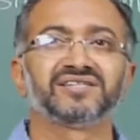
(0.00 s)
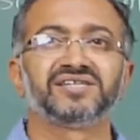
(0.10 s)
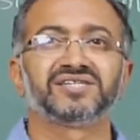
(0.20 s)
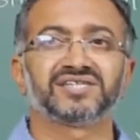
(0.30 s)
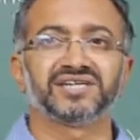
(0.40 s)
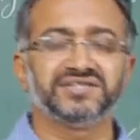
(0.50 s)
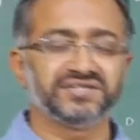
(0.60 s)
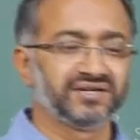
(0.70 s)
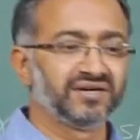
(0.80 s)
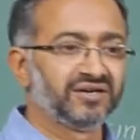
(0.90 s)
these tests
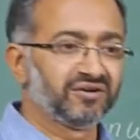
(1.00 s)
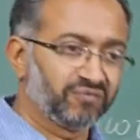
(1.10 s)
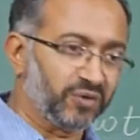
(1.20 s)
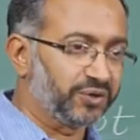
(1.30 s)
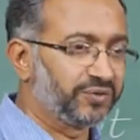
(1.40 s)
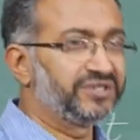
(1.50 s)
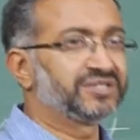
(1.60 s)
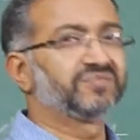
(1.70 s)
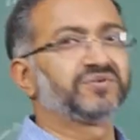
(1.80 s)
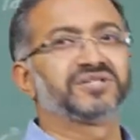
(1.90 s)
for doing
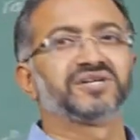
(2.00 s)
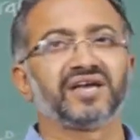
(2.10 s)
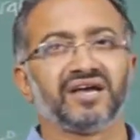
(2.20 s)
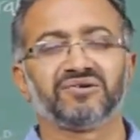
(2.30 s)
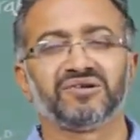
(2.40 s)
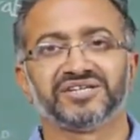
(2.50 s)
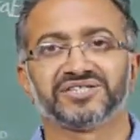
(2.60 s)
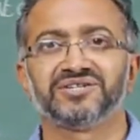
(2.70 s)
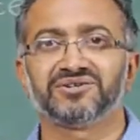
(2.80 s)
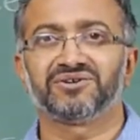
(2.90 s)
some further
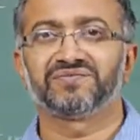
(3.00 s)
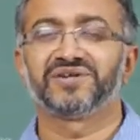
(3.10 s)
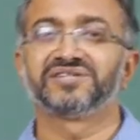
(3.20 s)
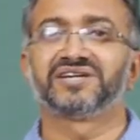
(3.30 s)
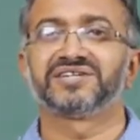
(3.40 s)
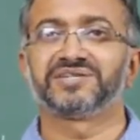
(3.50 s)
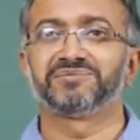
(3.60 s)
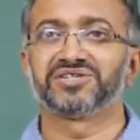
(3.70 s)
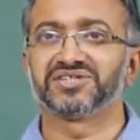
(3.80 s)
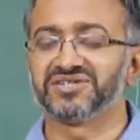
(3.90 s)
calculations or further
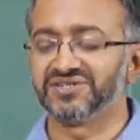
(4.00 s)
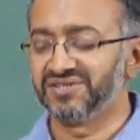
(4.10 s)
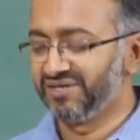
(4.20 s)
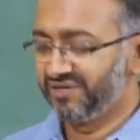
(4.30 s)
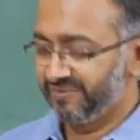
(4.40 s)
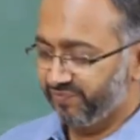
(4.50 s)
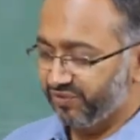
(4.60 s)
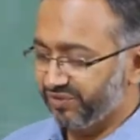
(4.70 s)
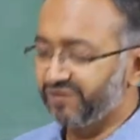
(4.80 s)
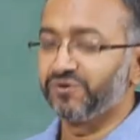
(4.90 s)
estimations.
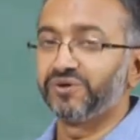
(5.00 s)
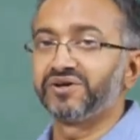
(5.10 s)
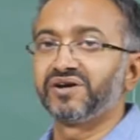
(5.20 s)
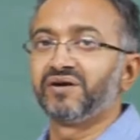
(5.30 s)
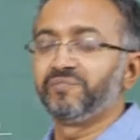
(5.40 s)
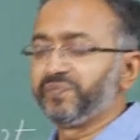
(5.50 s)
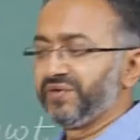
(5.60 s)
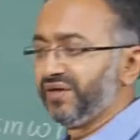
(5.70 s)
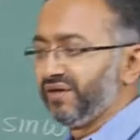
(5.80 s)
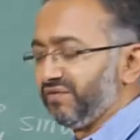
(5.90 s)
So therefore,
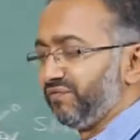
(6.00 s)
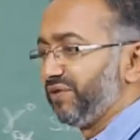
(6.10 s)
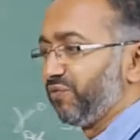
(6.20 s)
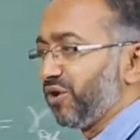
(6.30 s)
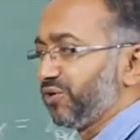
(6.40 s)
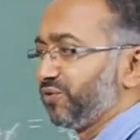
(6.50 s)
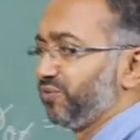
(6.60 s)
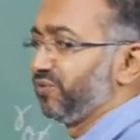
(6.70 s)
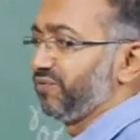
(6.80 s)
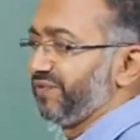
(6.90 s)
we
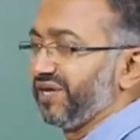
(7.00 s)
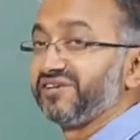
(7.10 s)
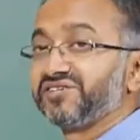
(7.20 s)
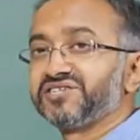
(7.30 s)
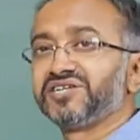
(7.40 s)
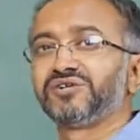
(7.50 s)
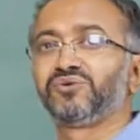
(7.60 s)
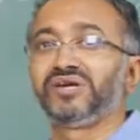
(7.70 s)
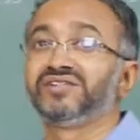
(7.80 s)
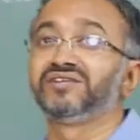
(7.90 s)
are interested in
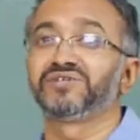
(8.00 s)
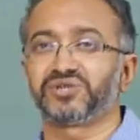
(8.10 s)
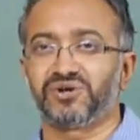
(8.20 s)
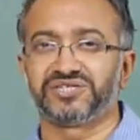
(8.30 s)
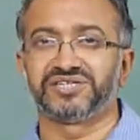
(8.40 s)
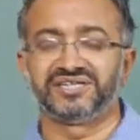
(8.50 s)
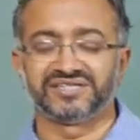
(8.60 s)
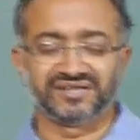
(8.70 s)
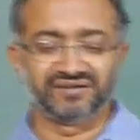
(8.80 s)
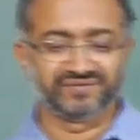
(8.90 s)
only the viscosity
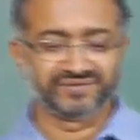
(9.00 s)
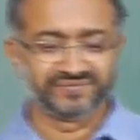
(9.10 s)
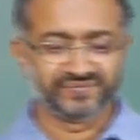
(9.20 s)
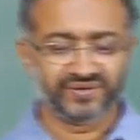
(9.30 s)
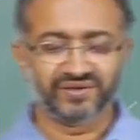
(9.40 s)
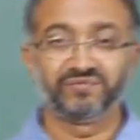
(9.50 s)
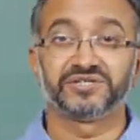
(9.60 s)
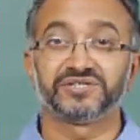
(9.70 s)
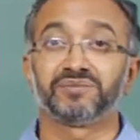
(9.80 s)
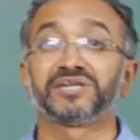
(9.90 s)
itself, which
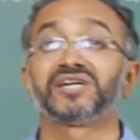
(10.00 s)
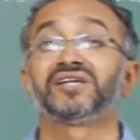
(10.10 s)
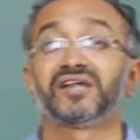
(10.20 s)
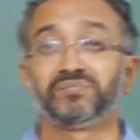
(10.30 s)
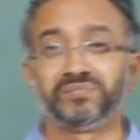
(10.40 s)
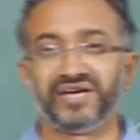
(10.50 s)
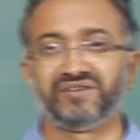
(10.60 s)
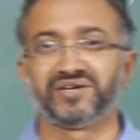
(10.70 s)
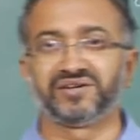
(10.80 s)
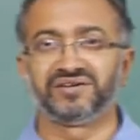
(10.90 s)
is a material
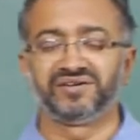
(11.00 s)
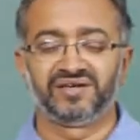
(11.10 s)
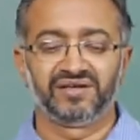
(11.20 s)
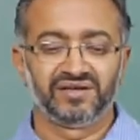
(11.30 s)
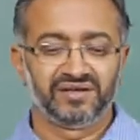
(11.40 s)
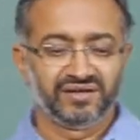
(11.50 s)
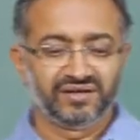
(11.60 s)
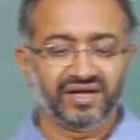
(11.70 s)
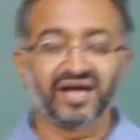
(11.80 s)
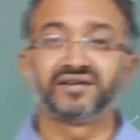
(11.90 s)
behavior.
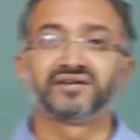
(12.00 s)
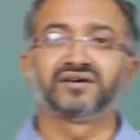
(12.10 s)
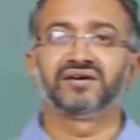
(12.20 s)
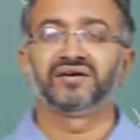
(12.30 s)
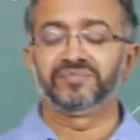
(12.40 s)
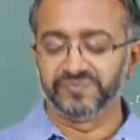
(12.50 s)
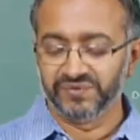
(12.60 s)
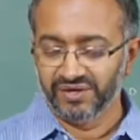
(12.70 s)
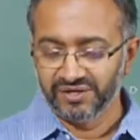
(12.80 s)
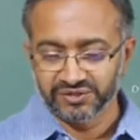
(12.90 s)
And
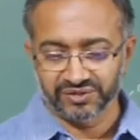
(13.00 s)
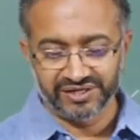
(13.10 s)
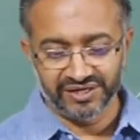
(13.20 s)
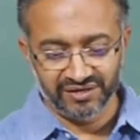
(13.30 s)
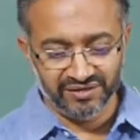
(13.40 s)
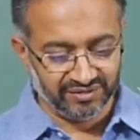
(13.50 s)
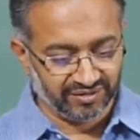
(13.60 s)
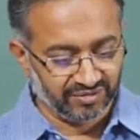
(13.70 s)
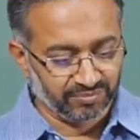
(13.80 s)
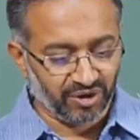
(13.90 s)
so here
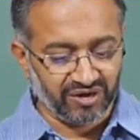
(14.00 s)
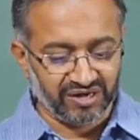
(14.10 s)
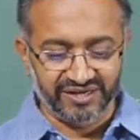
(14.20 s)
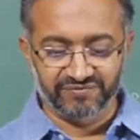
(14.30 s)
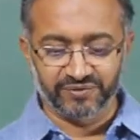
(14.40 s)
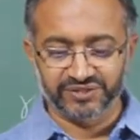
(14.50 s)
broadly, if you